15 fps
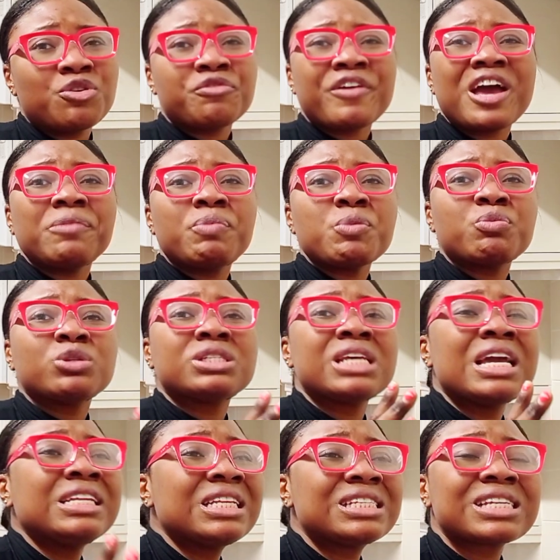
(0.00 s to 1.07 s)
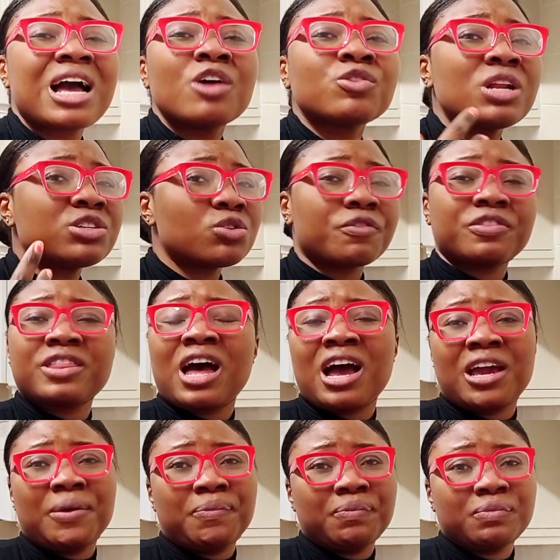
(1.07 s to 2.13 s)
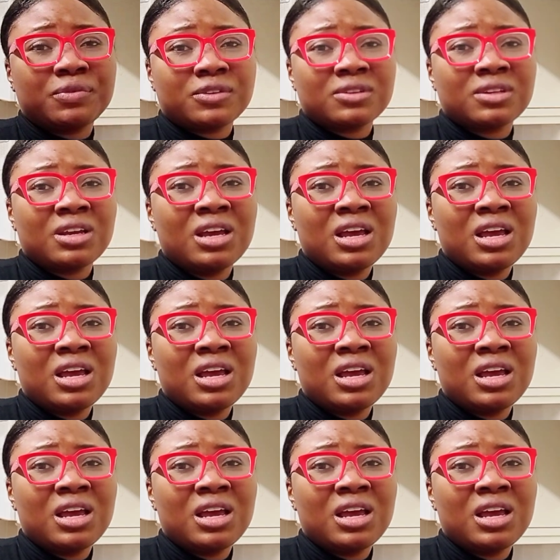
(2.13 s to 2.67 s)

You've heard people saying this countless of times.